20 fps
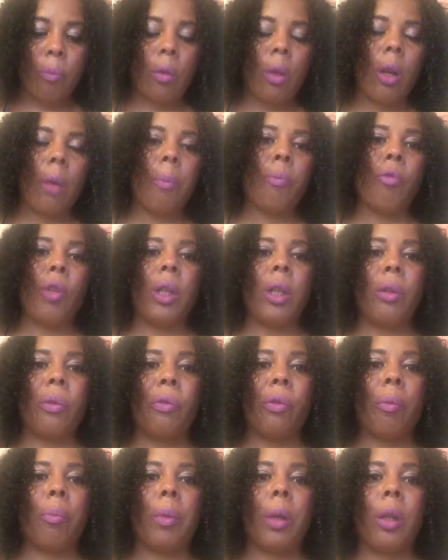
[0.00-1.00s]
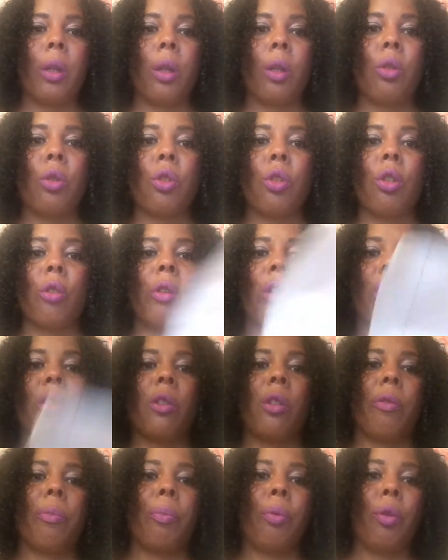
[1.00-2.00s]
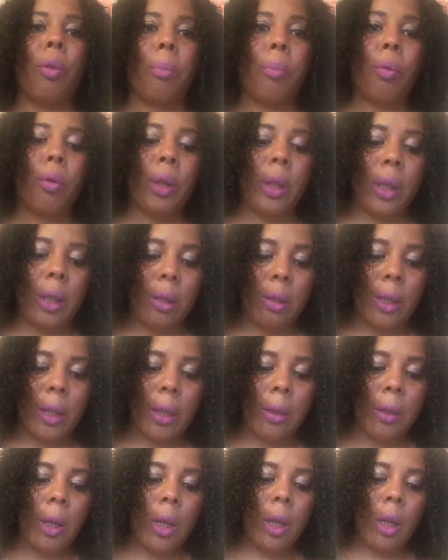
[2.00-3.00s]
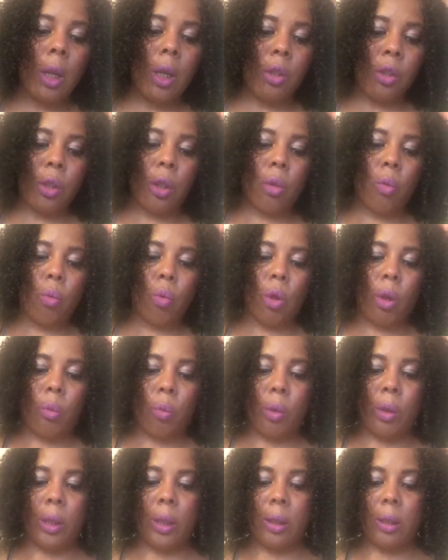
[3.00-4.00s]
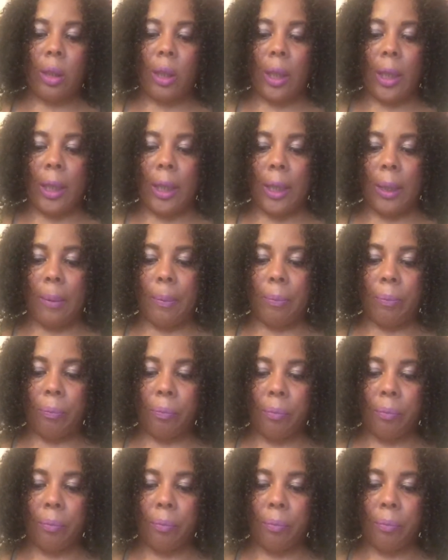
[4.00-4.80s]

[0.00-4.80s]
I'm reading from my notes, sorry, because I've put pointers down. So what would it take?